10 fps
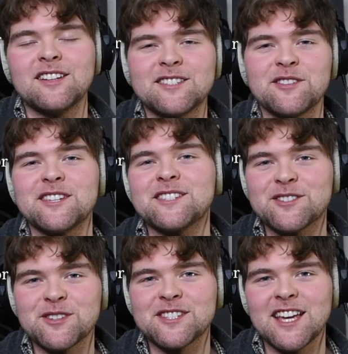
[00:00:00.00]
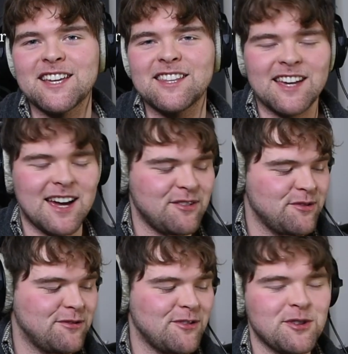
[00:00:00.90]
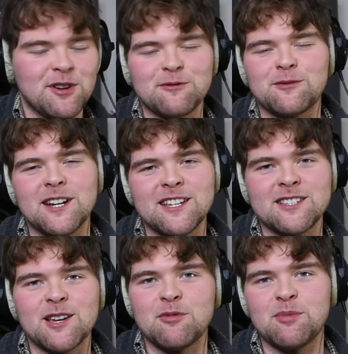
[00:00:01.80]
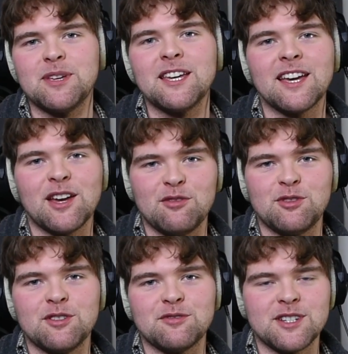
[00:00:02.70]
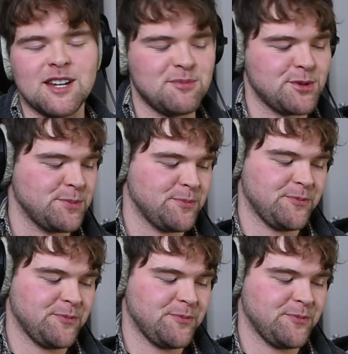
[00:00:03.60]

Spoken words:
So this is just taking that 4-note phrase and repeating it a few different times.